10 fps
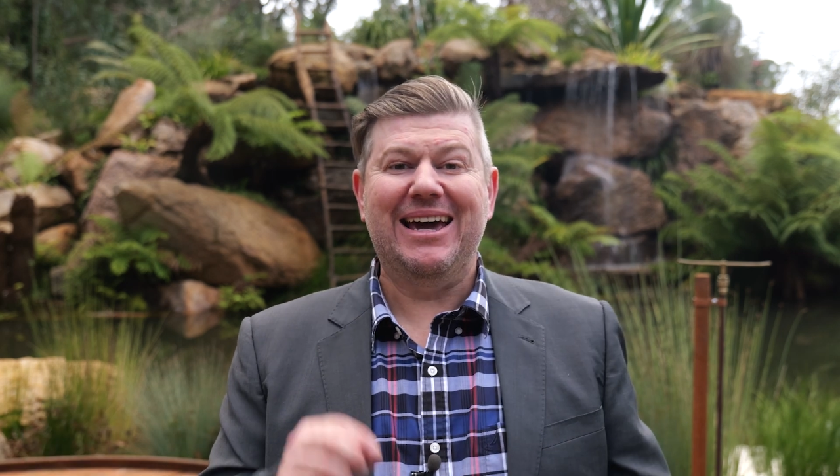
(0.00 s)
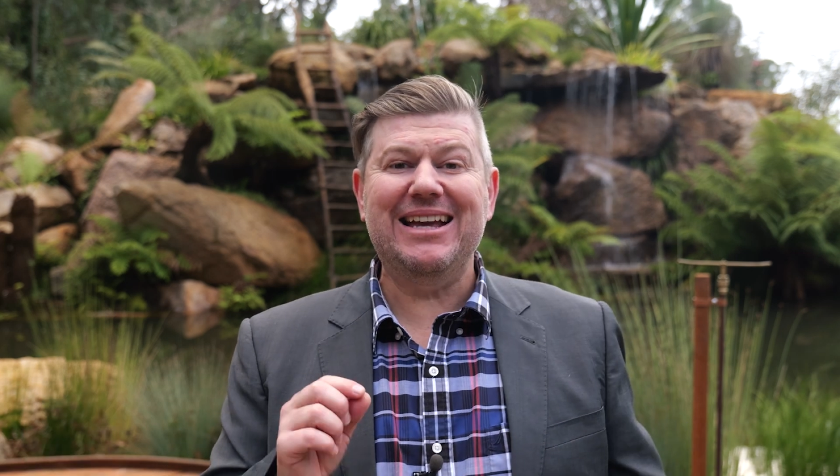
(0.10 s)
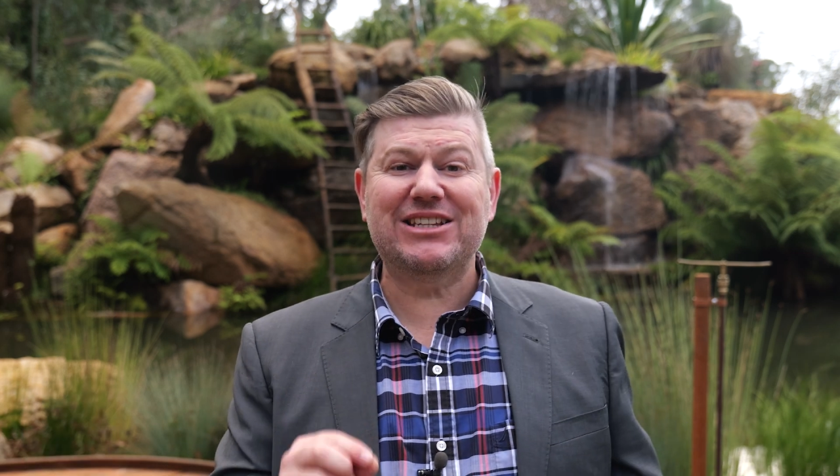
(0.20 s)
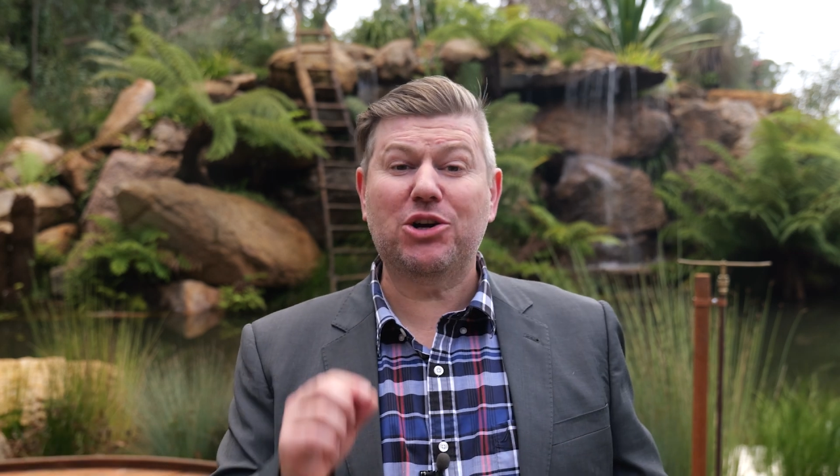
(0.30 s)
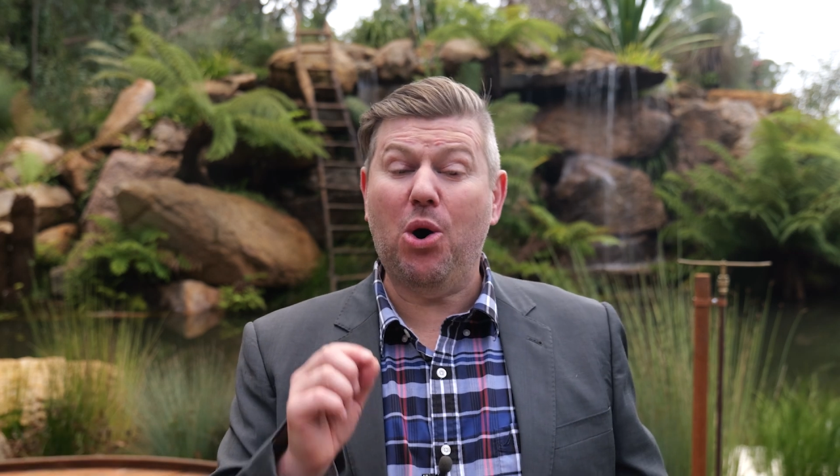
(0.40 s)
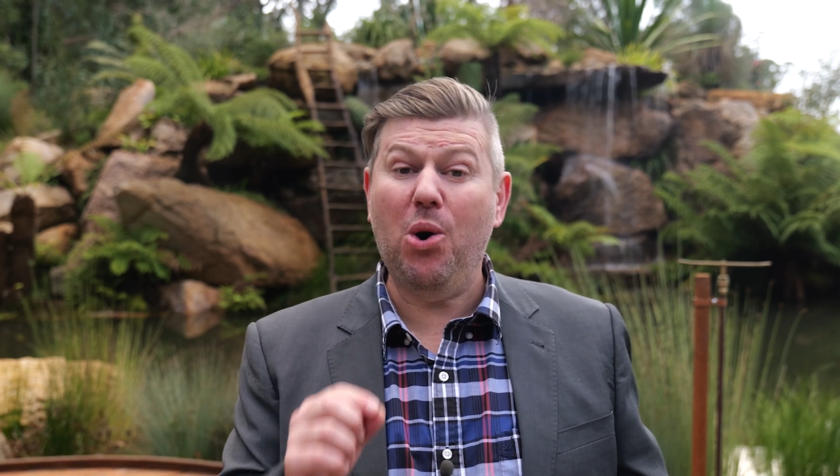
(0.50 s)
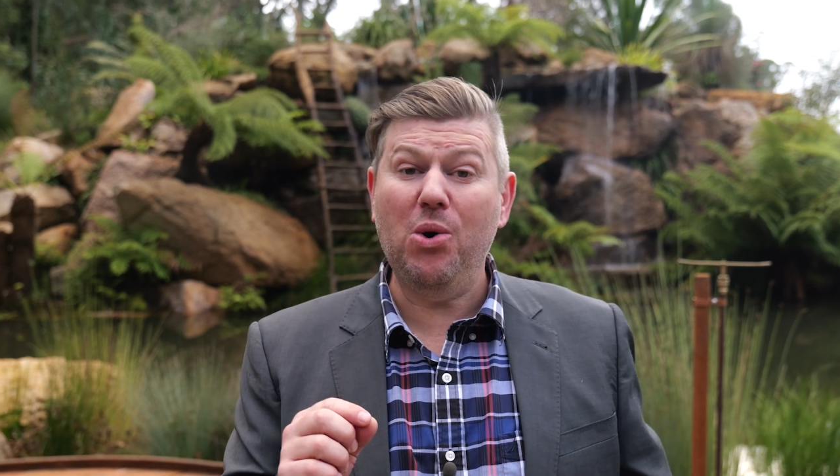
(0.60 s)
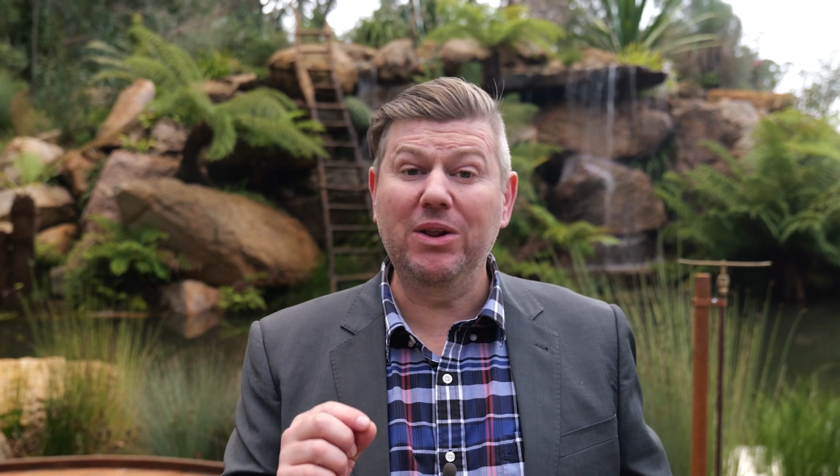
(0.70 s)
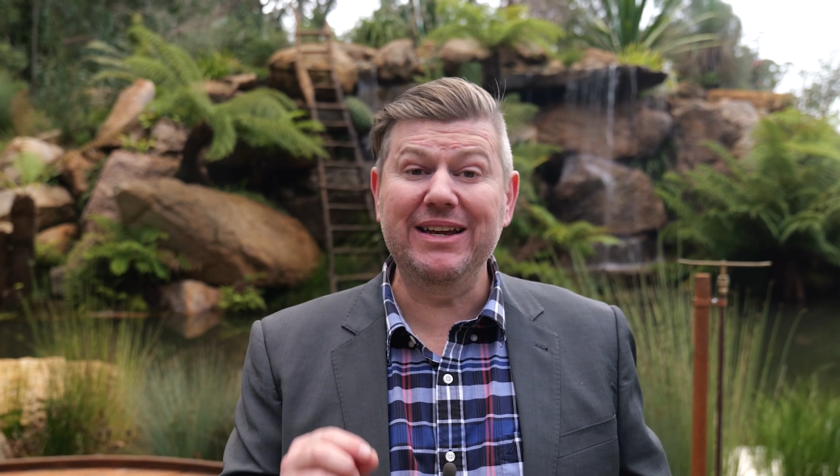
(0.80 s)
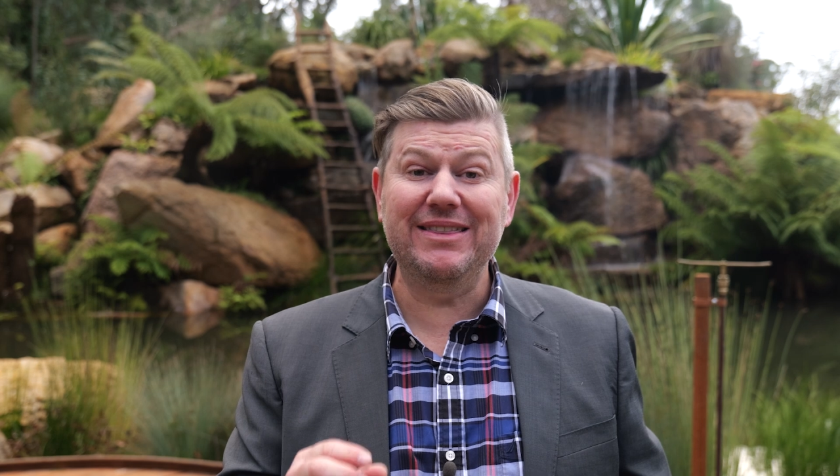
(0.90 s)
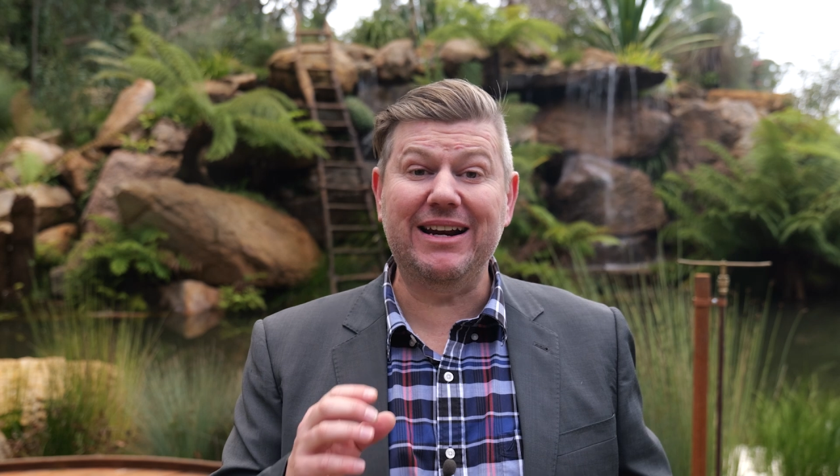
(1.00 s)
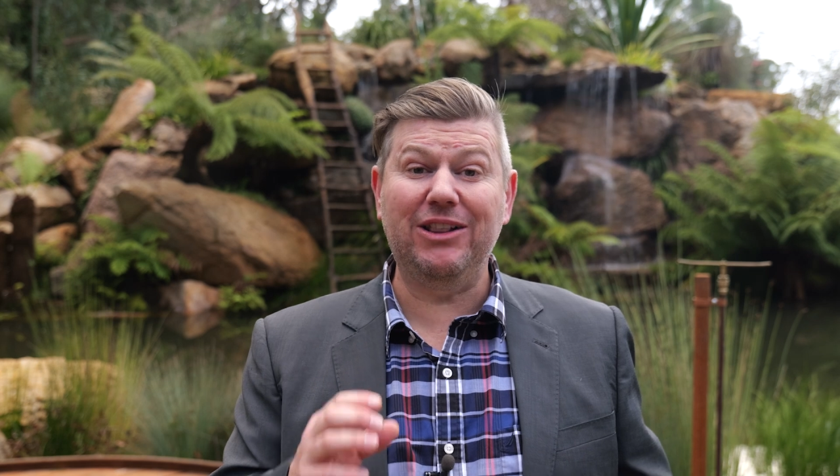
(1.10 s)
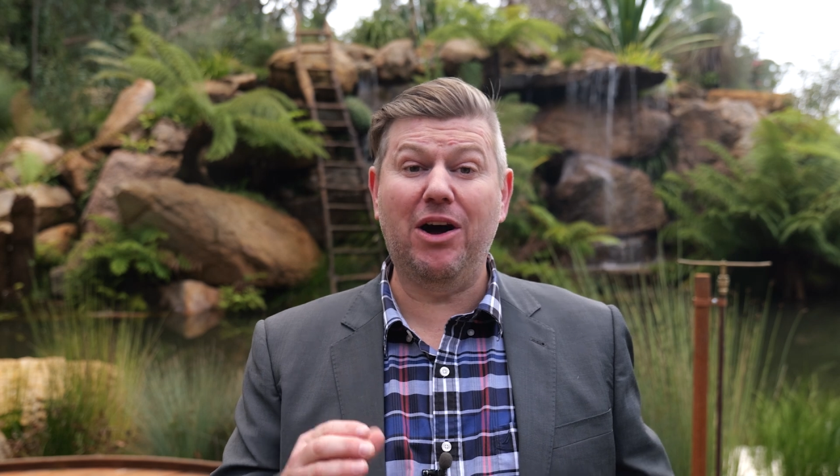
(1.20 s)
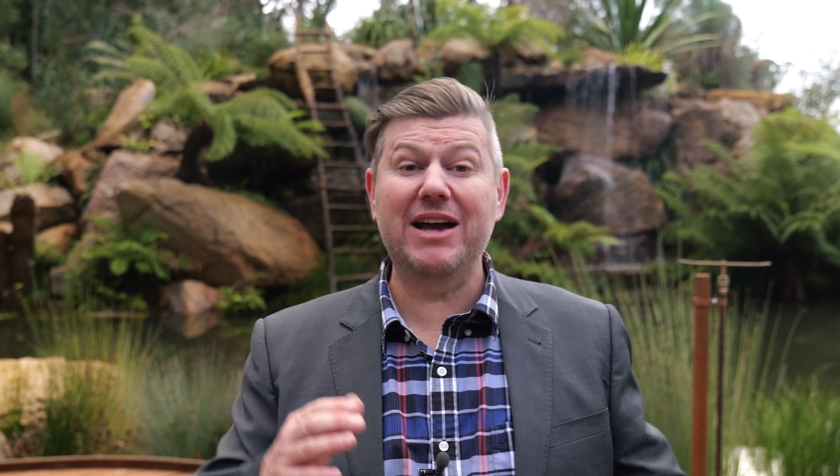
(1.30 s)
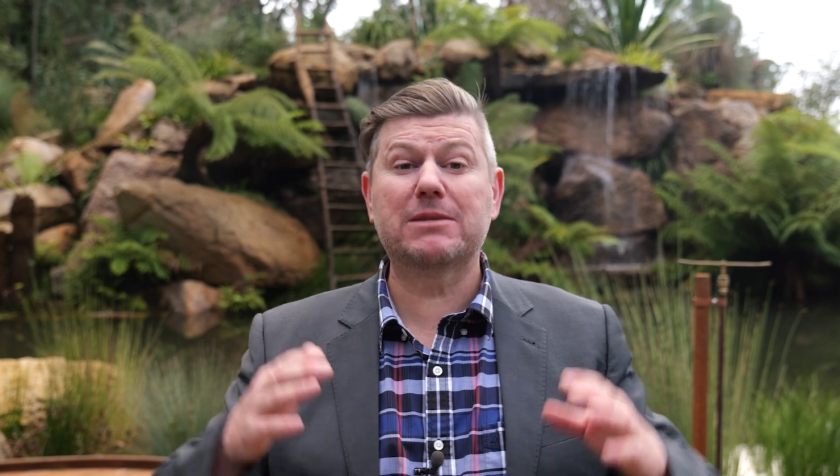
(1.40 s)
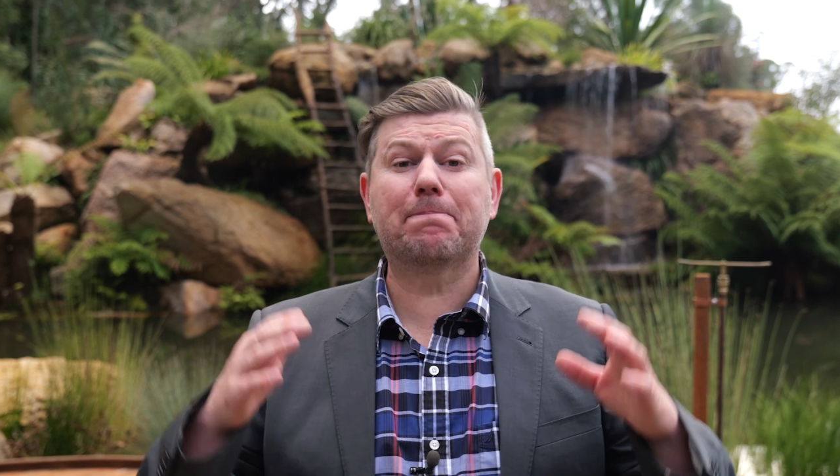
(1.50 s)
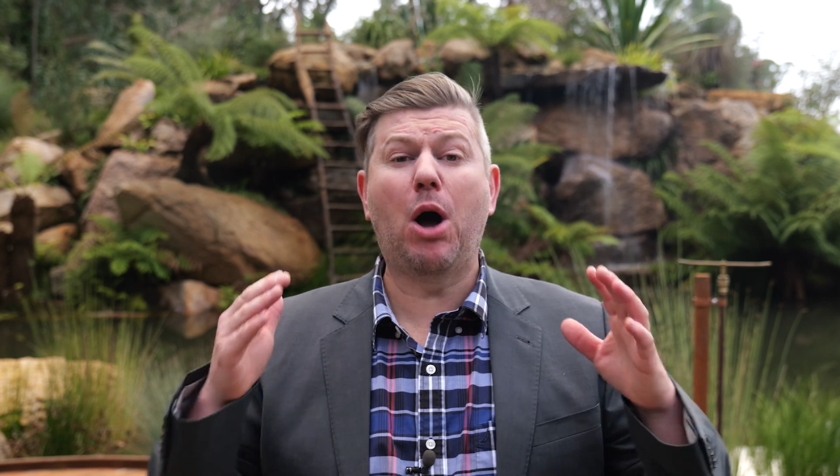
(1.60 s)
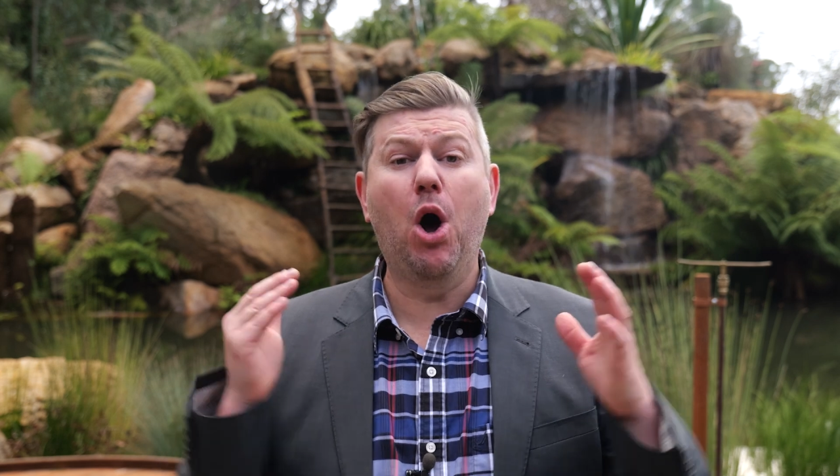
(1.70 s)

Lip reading: It's a calling that aligns